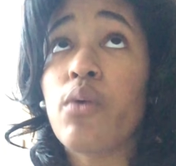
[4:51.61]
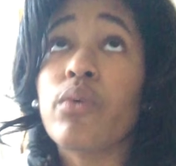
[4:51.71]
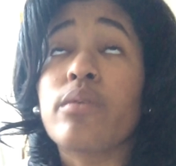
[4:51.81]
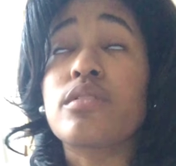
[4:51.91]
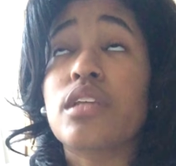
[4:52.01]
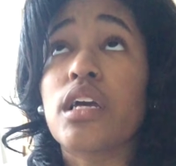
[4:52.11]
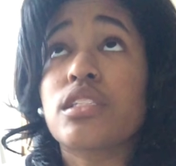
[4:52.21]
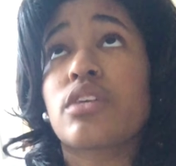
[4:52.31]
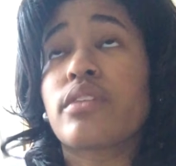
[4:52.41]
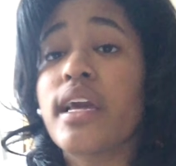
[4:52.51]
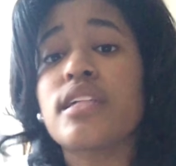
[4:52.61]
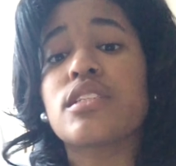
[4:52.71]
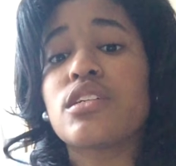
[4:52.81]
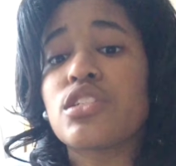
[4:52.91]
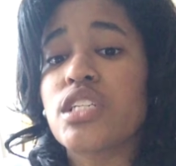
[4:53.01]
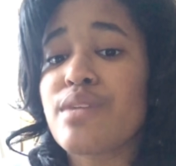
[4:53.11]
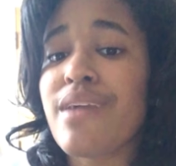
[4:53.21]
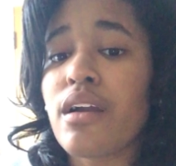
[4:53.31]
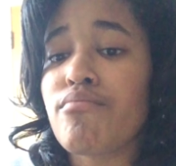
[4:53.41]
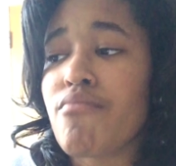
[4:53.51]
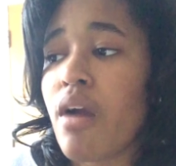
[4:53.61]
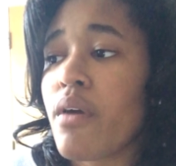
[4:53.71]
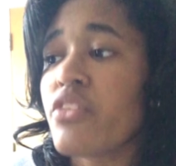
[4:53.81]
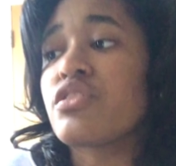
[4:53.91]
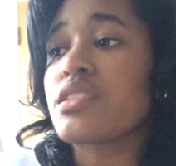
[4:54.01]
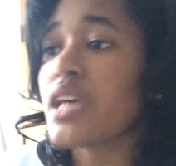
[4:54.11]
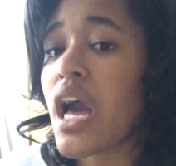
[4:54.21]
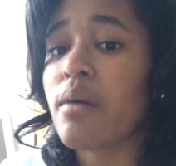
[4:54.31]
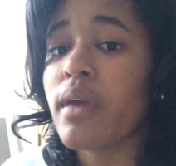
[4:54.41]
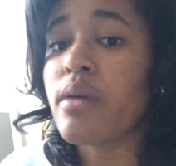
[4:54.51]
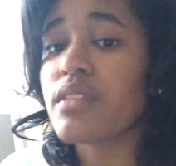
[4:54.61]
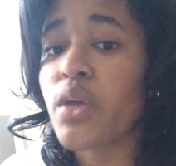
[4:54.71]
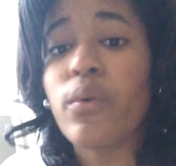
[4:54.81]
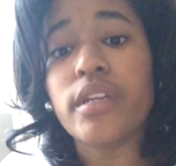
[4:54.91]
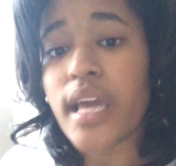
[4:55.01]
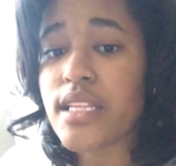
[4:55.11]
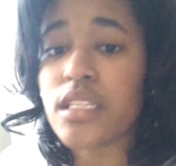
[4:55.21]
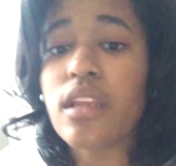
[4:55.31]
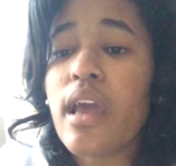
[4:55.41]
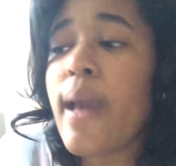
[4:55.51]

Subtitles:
When it was slow dancing shit, my brother just got me. He was you want to dance? And